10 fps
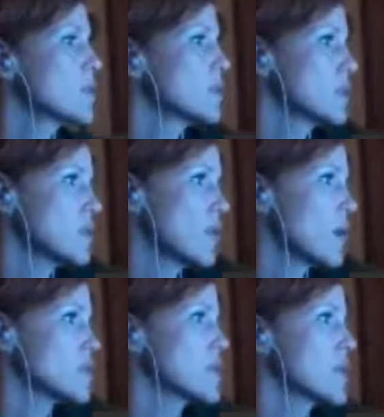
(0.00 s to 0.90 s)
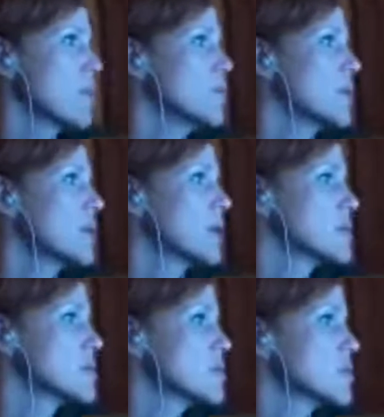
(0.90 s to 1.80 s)
It's a large sample, but
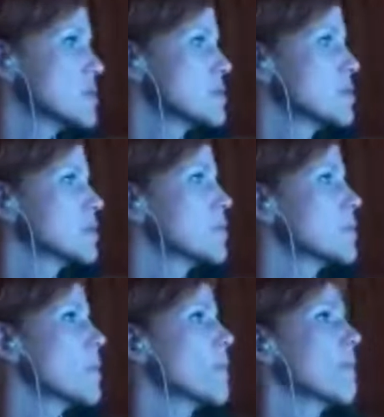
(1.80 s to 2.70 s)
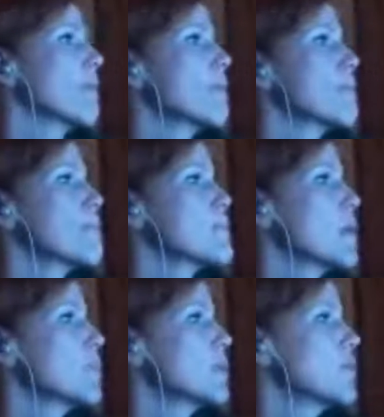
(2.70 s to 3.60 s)
that's just to
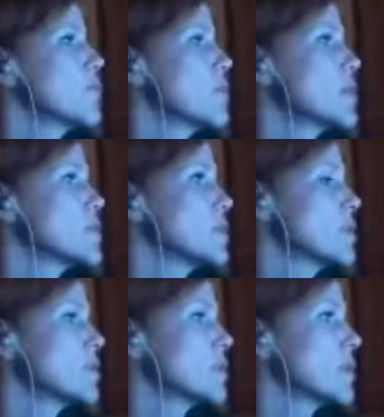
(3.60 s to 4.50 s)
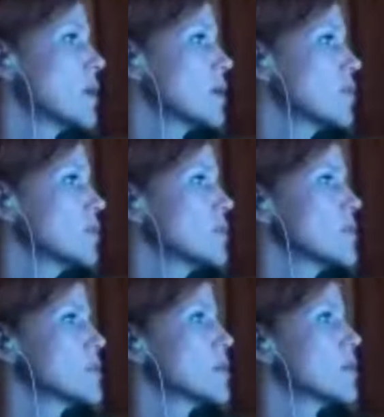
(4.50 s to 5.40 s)
put information in there to kind of
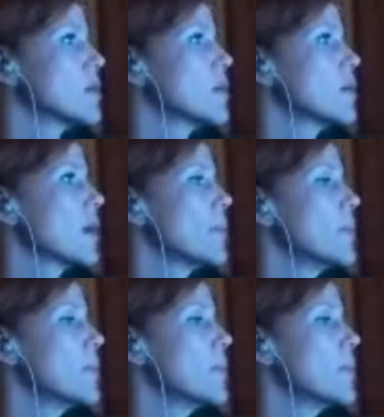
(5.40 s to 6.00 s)
confuse us, I think. Okay.